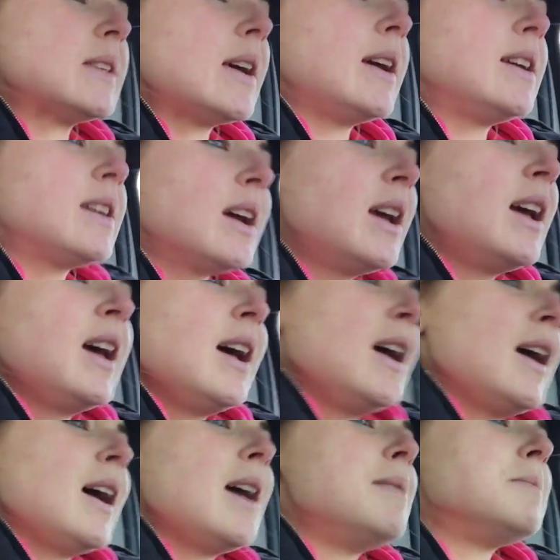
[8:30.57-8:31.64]
like
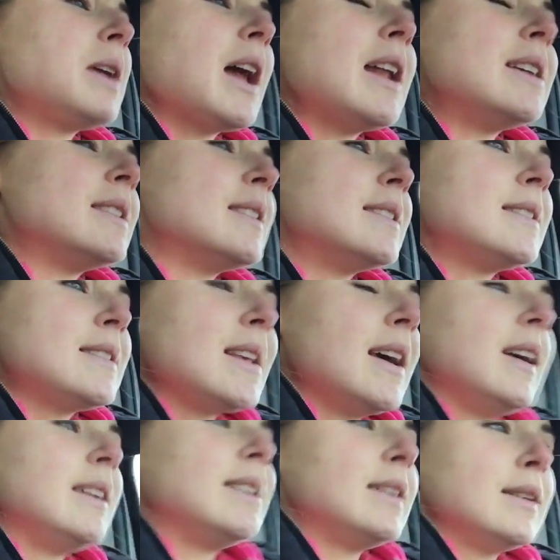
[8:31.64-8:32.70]
I'm getting this
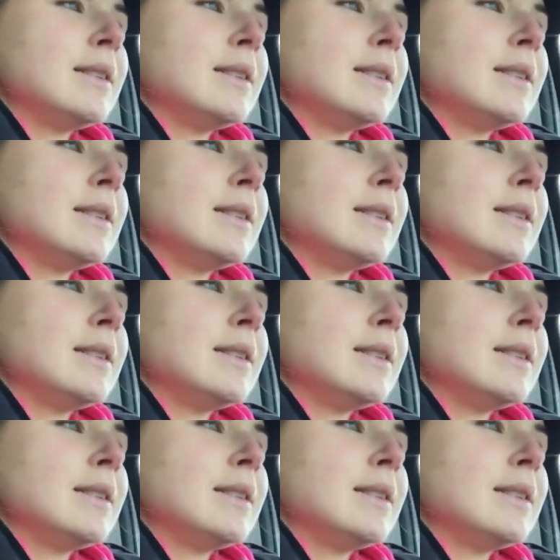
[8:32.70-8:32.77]
like